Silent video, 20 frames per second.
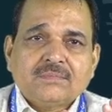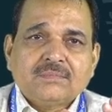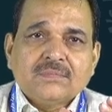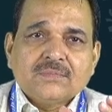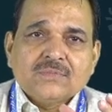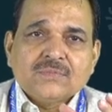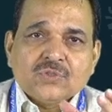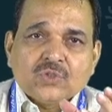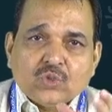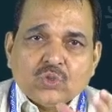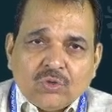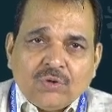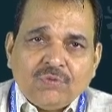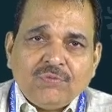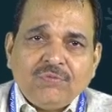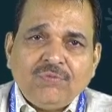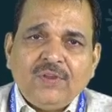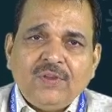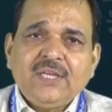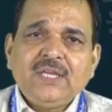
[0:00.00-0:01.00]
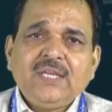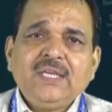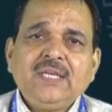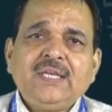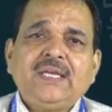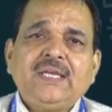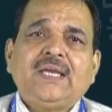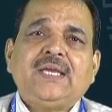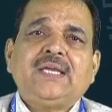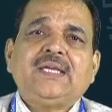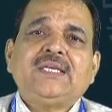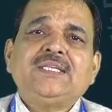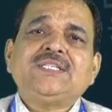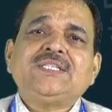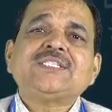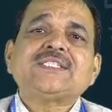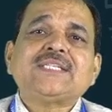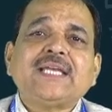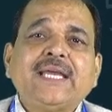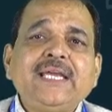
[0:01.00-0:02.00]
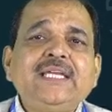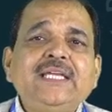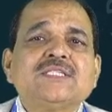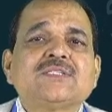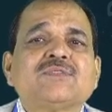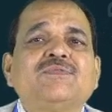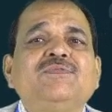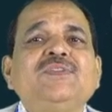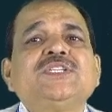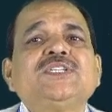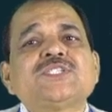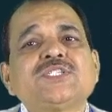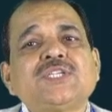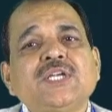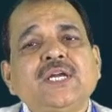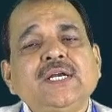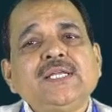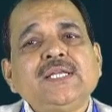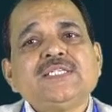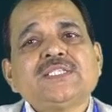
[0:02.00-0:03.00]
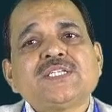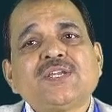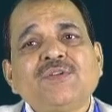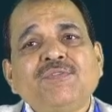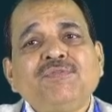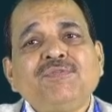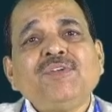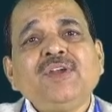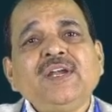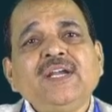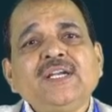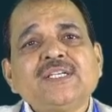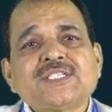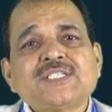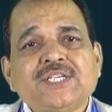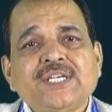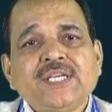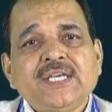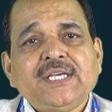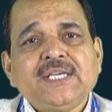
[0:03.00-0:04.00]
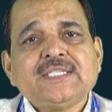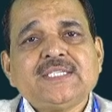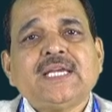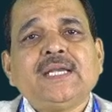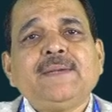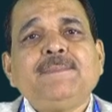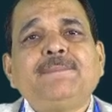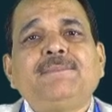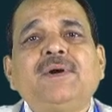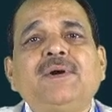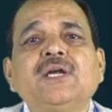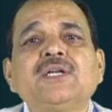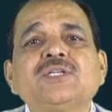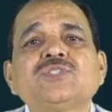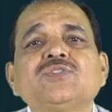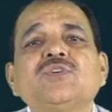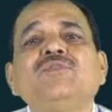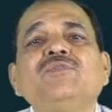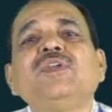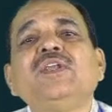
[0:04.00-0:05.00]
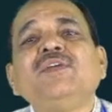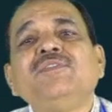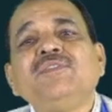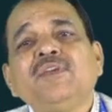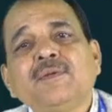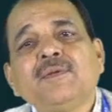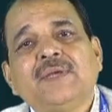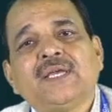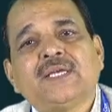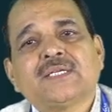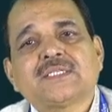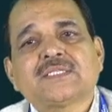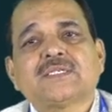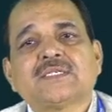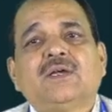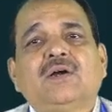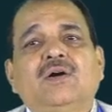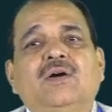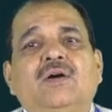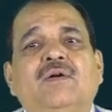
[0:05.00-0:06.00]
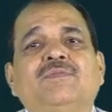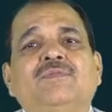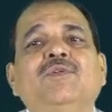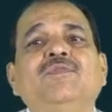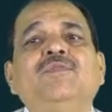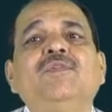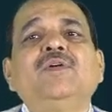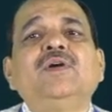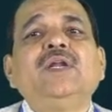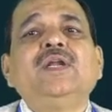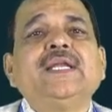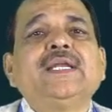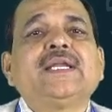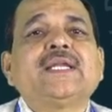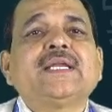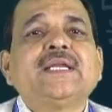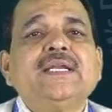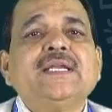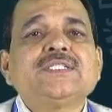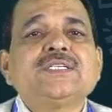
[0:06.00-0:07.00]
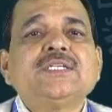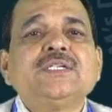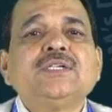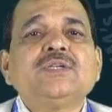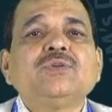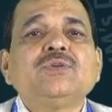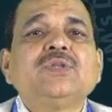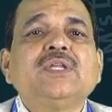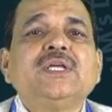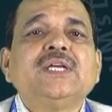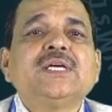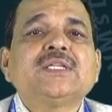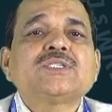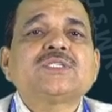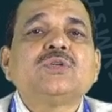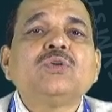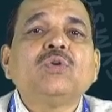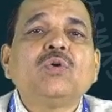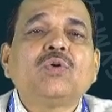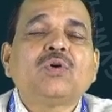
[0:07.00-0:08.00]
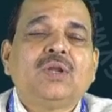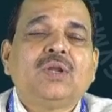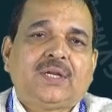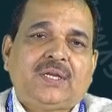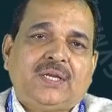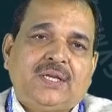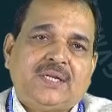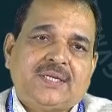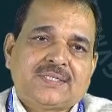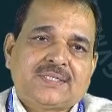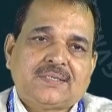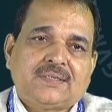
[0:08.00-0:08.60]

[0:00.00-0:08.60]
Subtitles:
Geography is a science which studies different stages and parts of living beings of the world in relation to their local relation.